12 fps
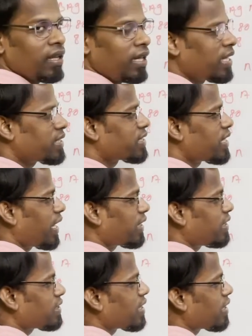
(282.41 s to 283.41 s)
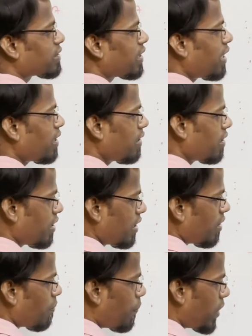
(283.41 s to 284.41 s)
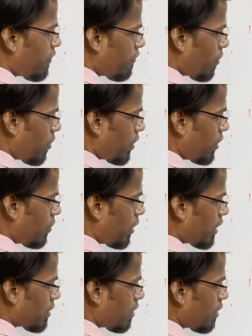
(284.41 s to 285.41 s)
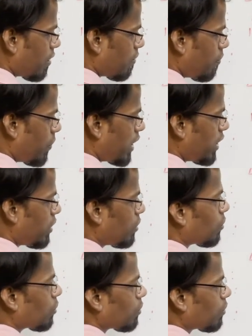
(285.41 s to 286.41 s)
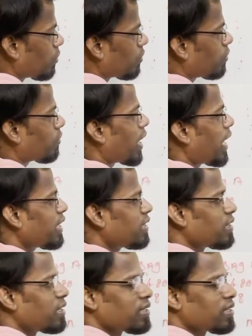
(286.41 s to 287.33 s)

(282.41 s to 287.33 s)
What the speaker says: Let's take this as a before unit, BU, right?